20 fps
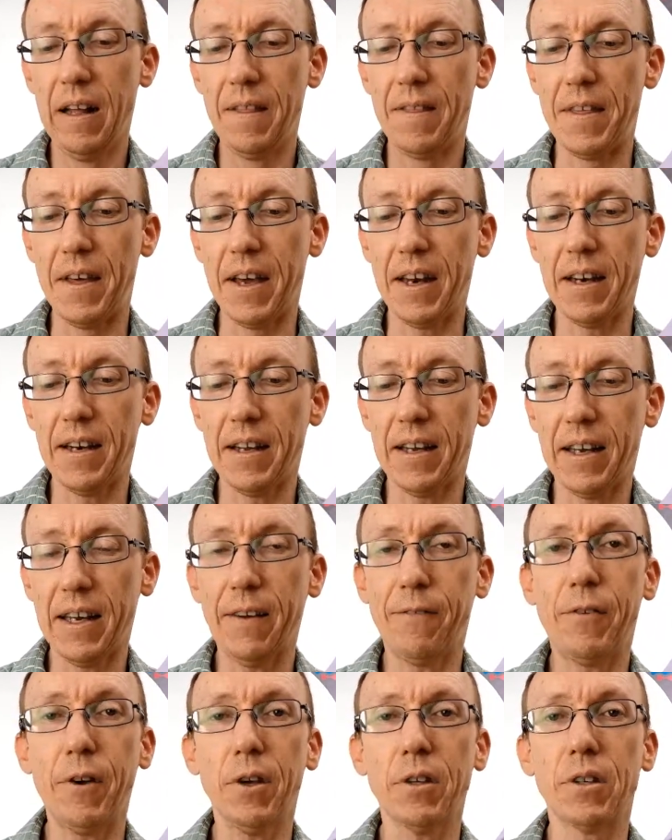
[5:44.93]
then
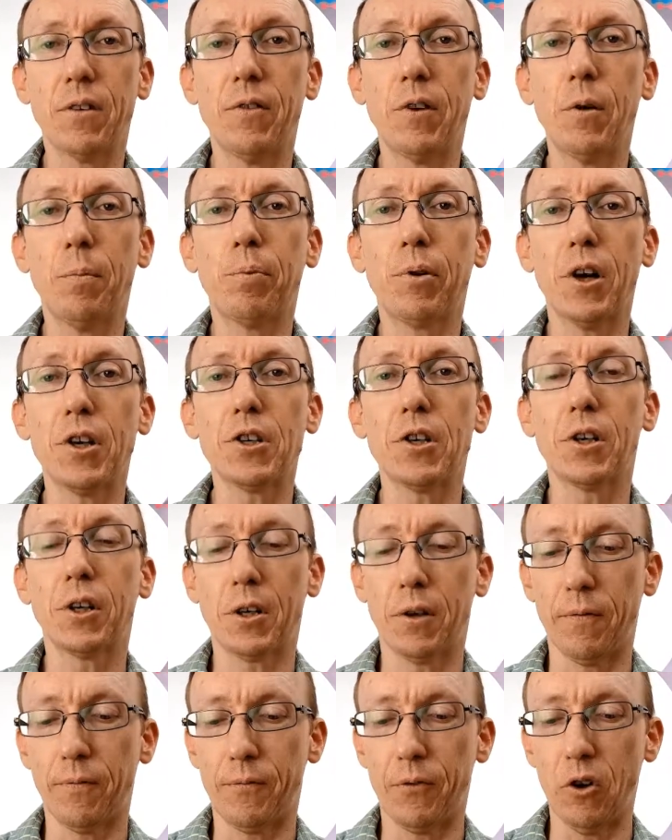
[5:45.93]
he feels a real pressure to
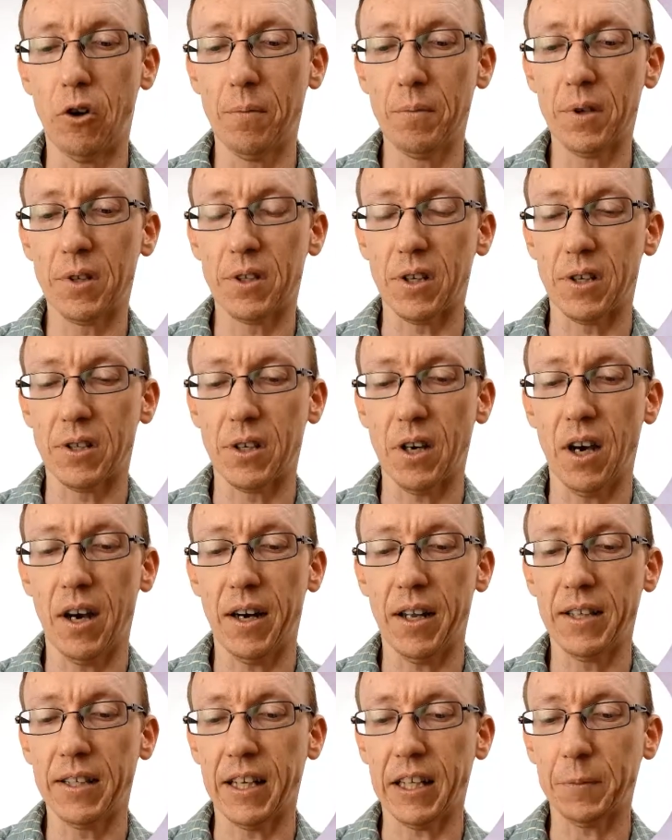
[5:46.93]
conform to
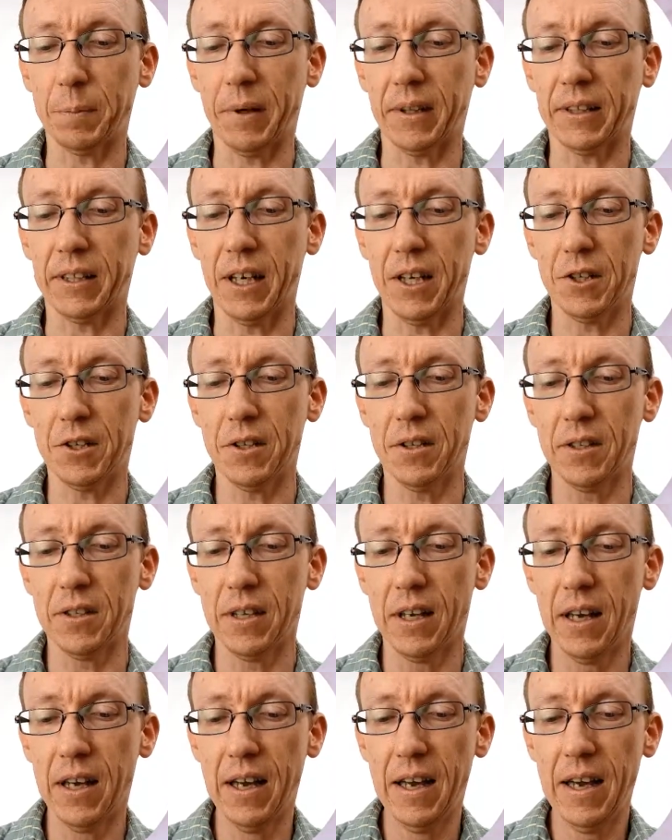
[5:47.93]
society's
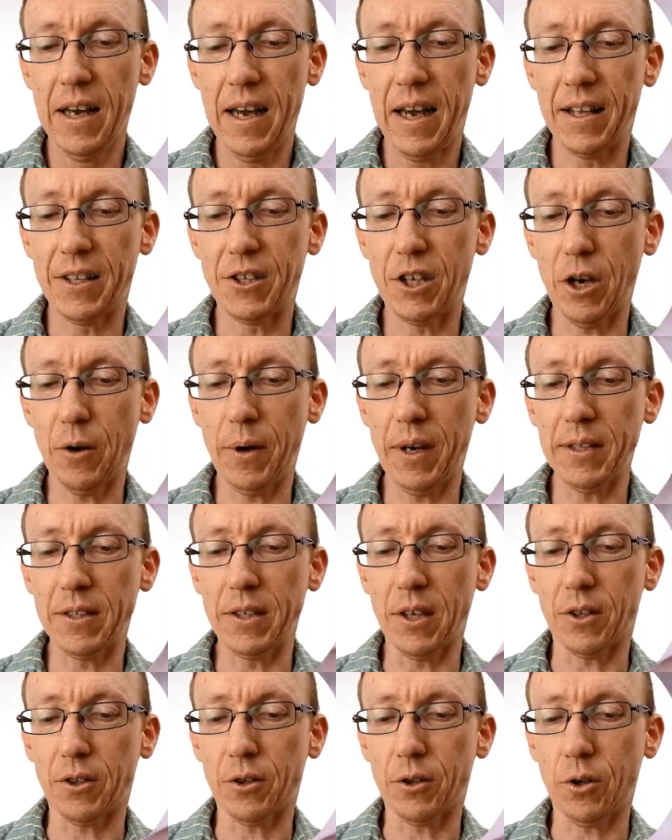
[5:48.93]
expectations, and so he's
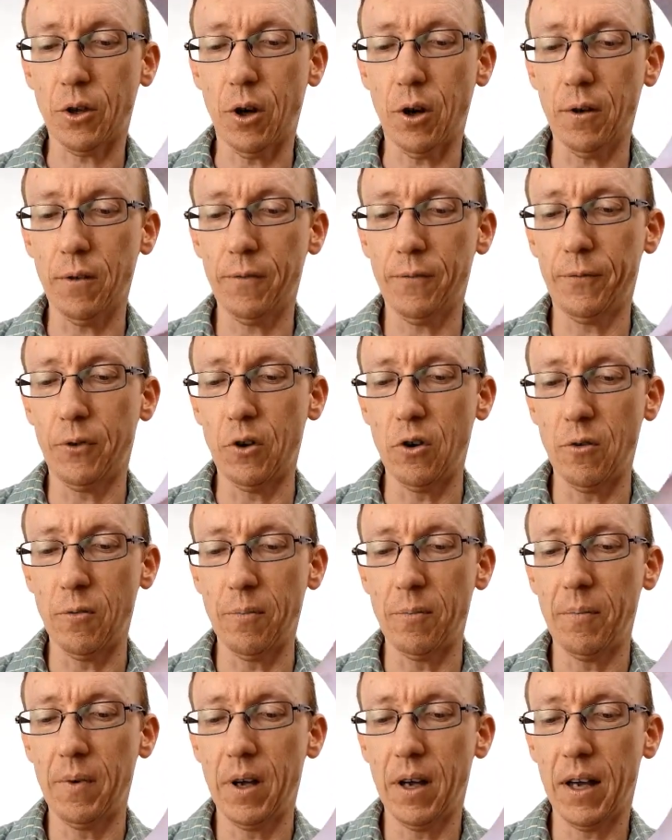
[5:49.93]
a
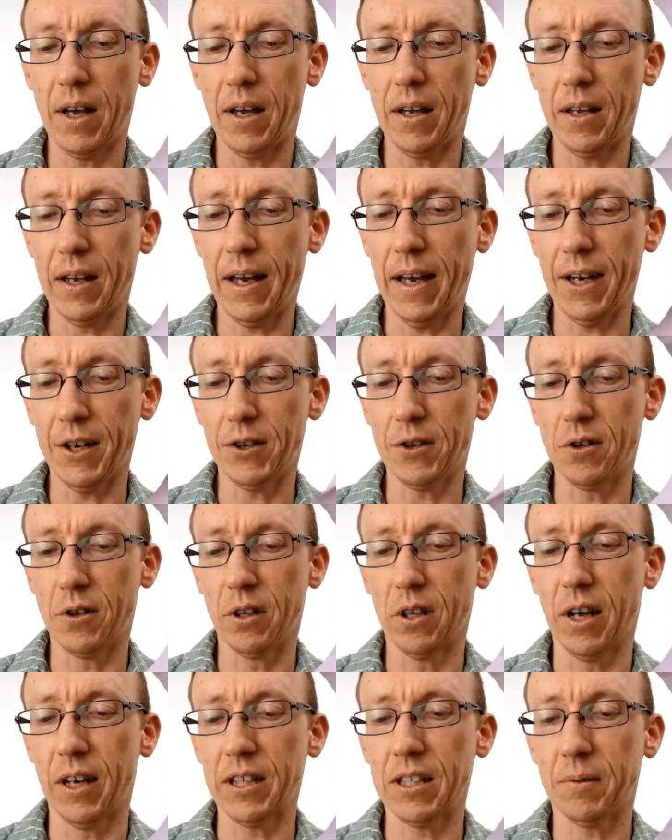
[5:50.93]
conformational
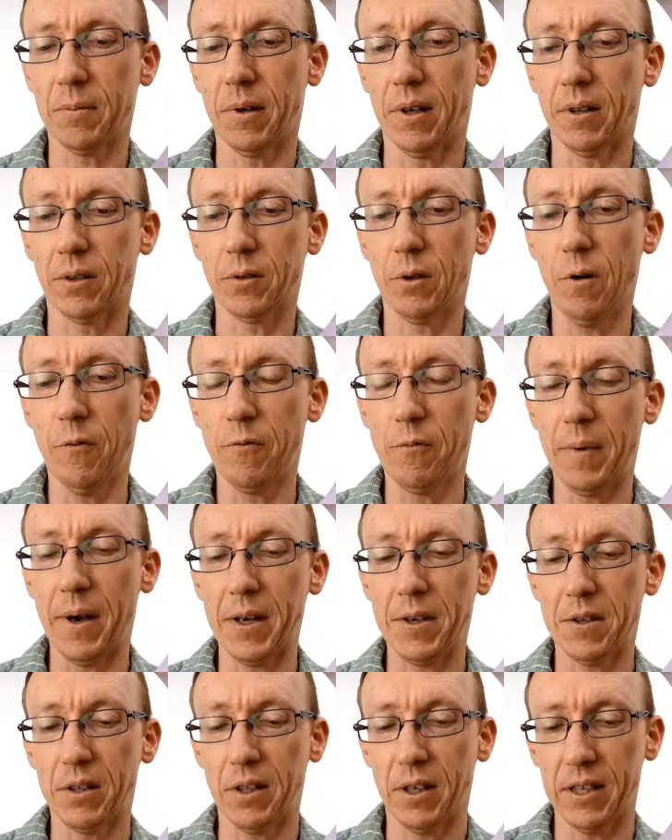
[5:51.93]
isomer.
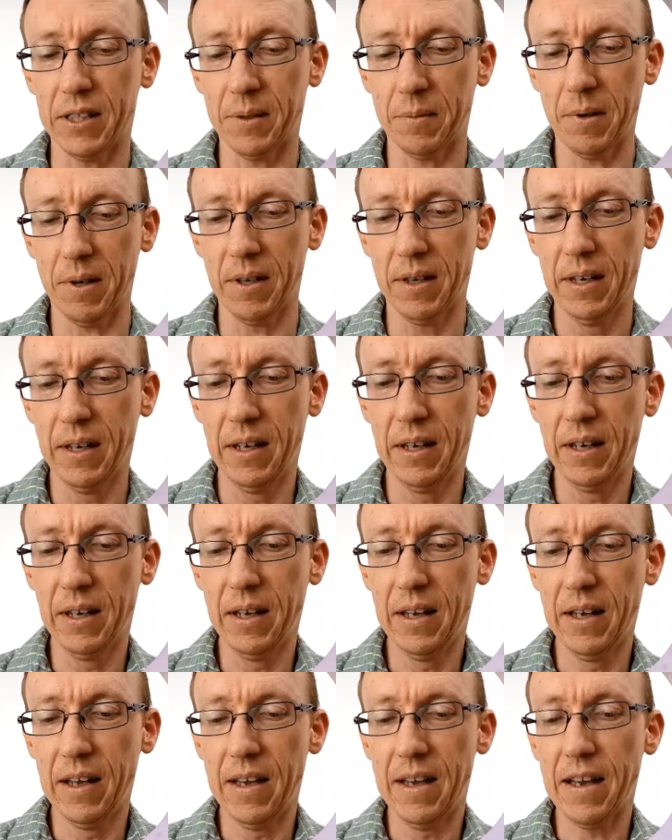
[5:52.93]
Conformational isomer,
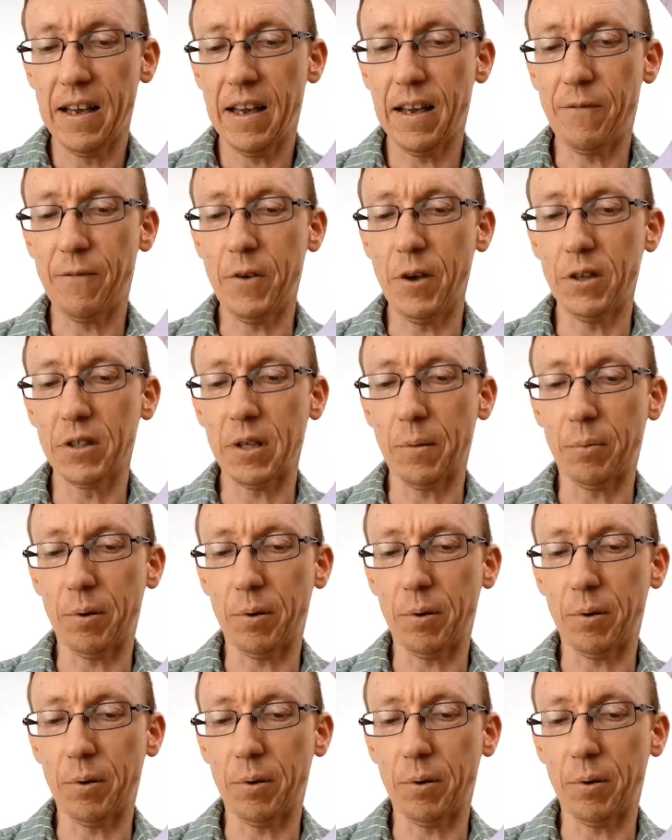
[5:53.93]
he feels the